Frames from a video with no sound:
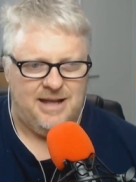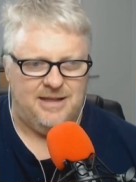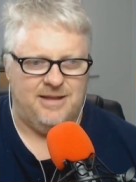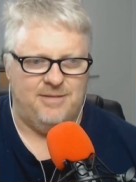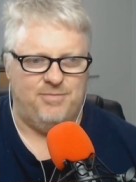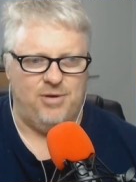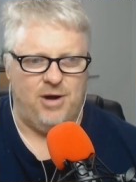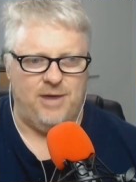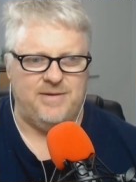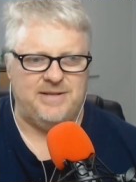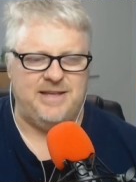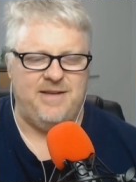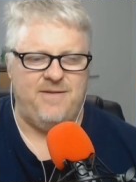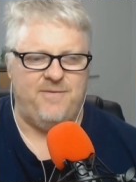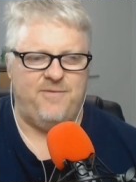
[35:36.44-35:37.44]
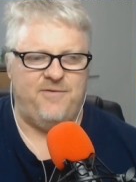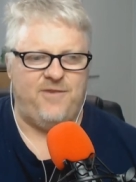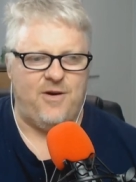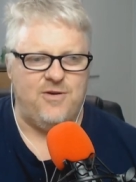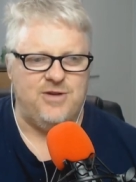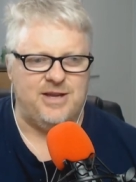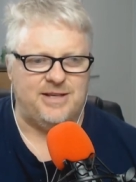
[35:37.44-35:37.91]
the privacy
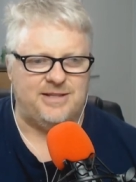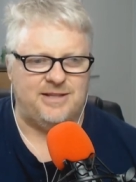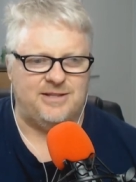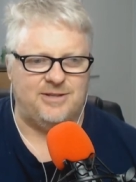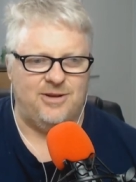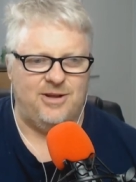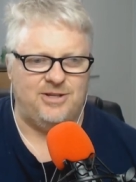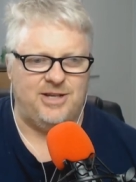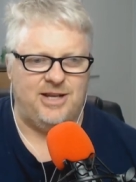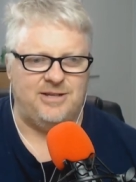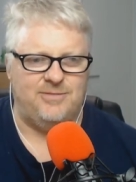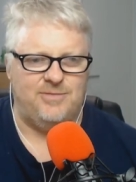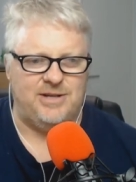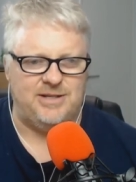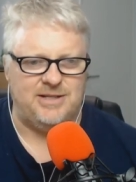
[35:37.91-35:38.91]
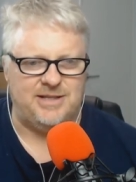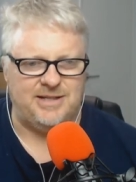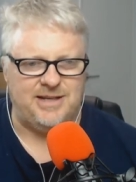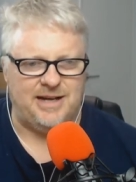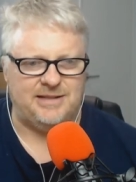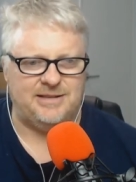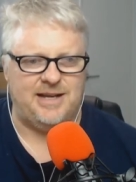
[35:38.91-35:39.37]
focused search engine, which is the
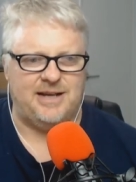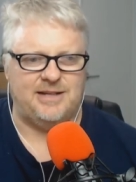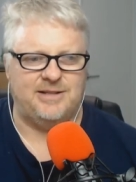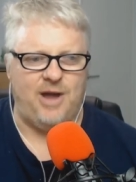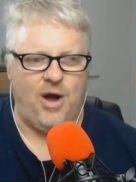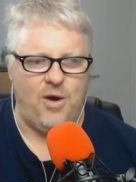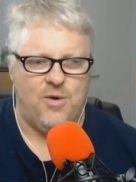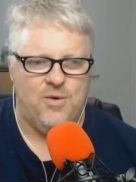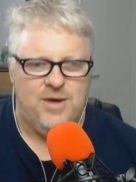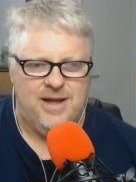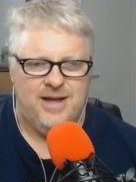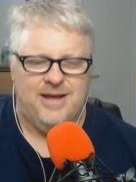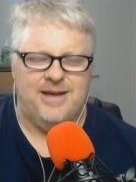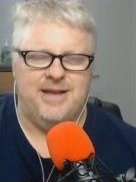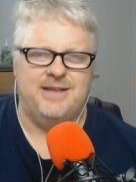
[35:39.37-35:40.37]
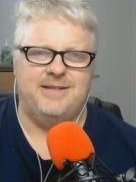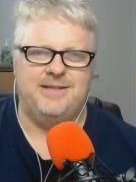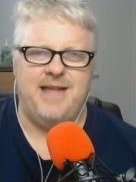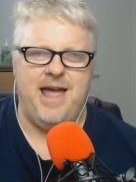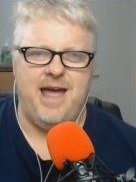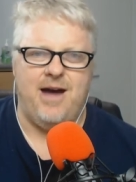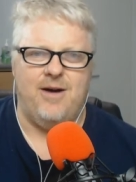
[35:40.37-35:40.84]
DuckDuckGo, is
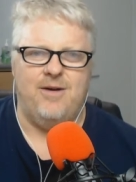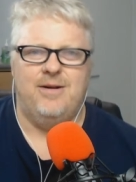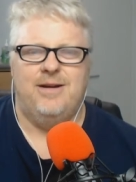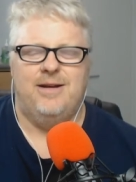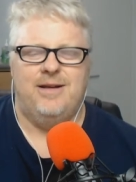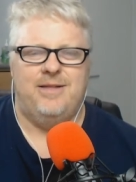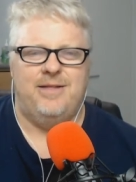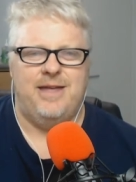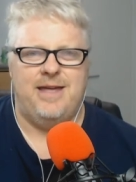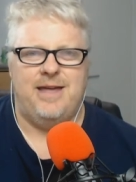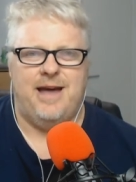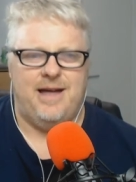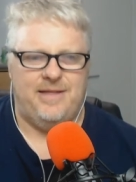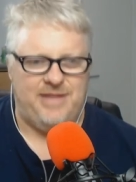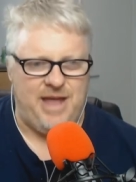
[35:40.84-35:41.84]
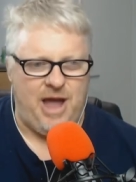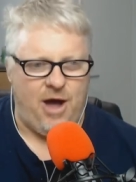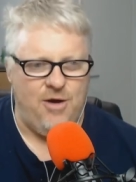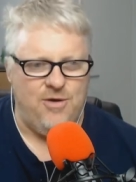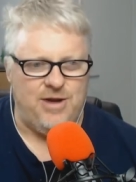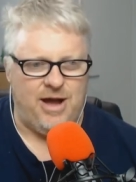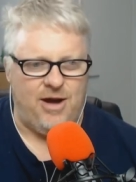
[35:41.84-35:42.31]
now the, uh, the
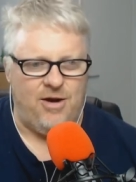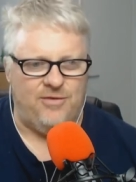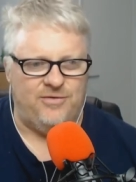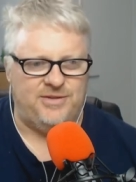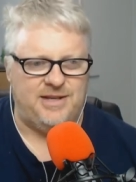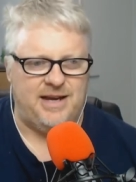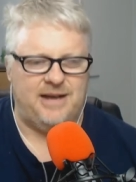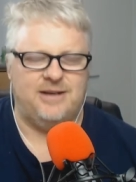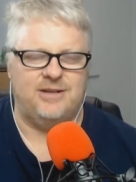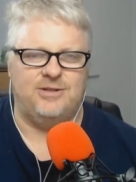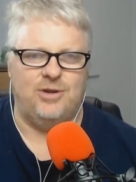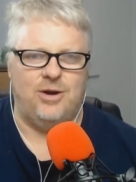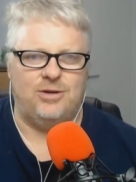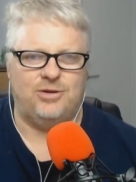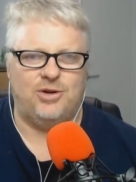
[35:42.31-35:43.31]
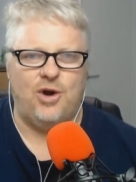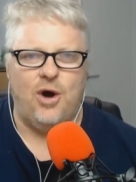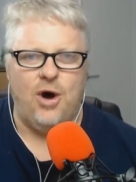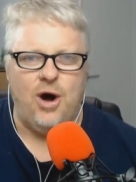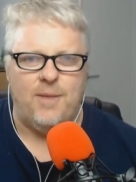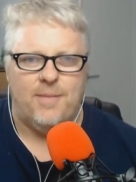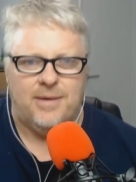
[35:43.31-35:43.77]
owner of
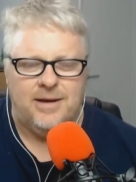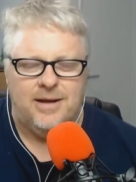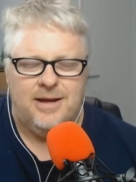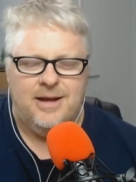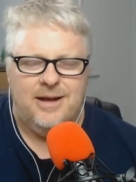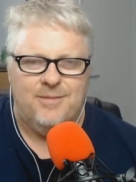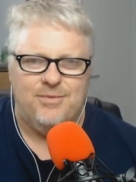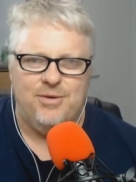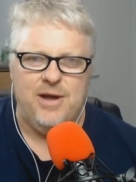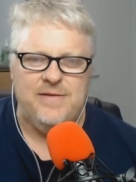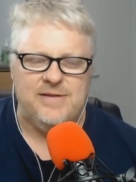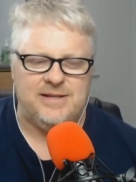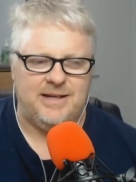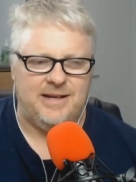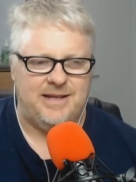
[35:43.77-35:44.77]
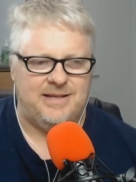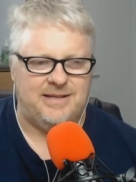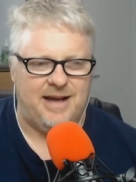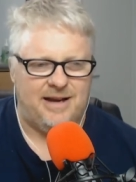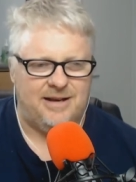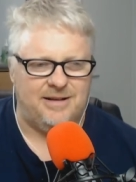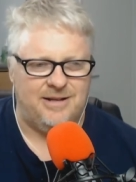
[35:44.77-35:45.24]
Duck.com. Previously,
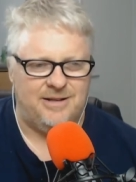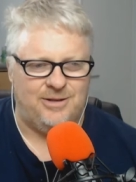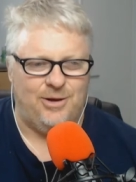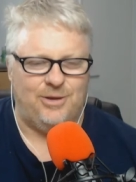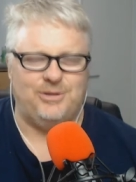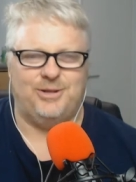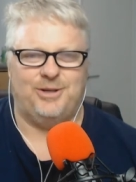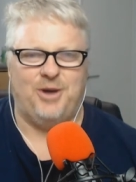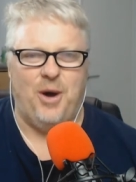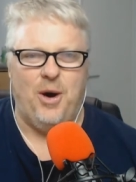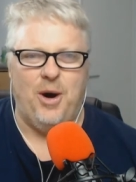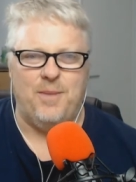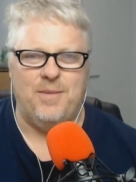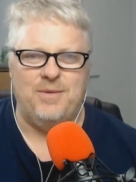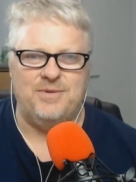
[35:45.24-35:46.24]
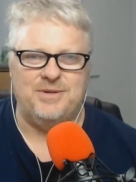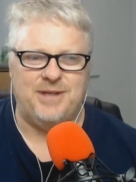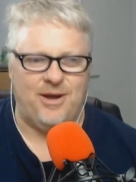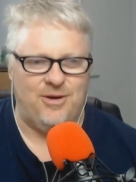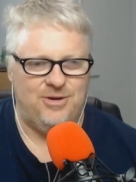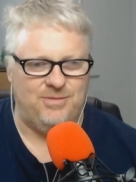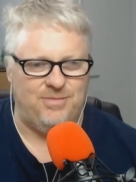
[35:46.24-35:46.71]
Duck.com was
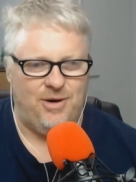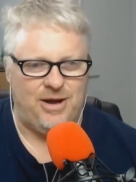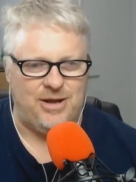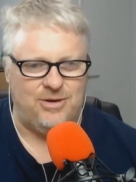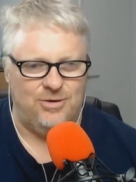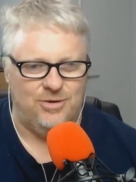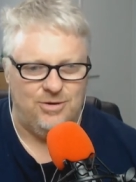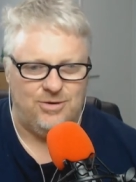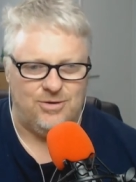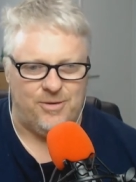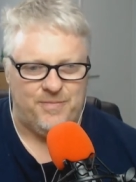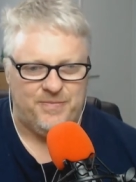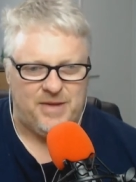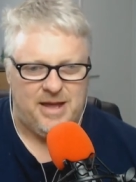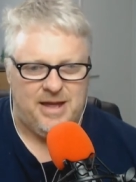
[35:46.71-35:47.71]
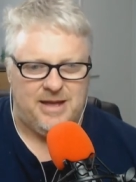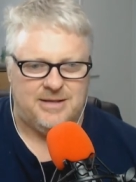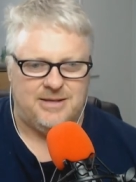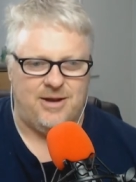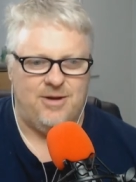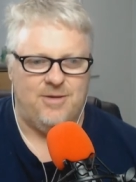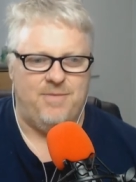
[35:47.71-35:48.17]
owned by Google.
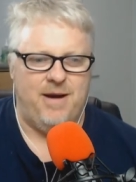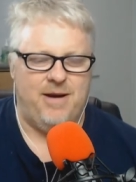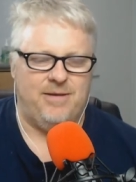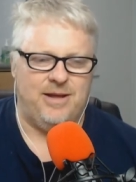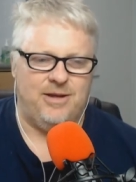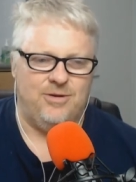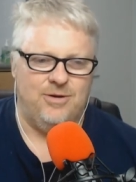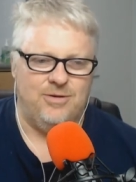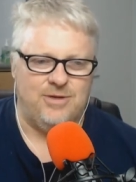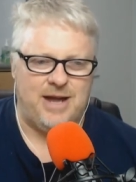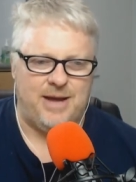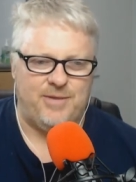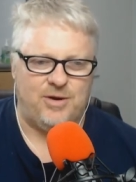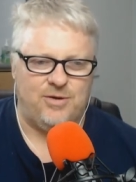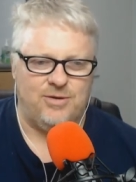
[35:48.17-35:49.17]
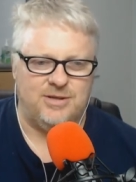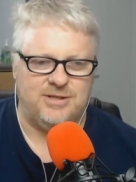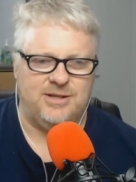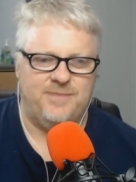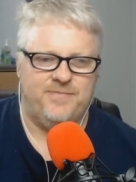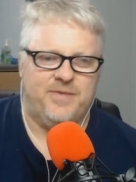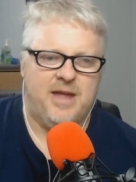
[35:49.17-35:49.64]
So apparently, Google come across
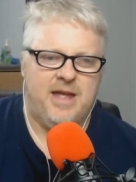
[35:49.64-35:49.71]
it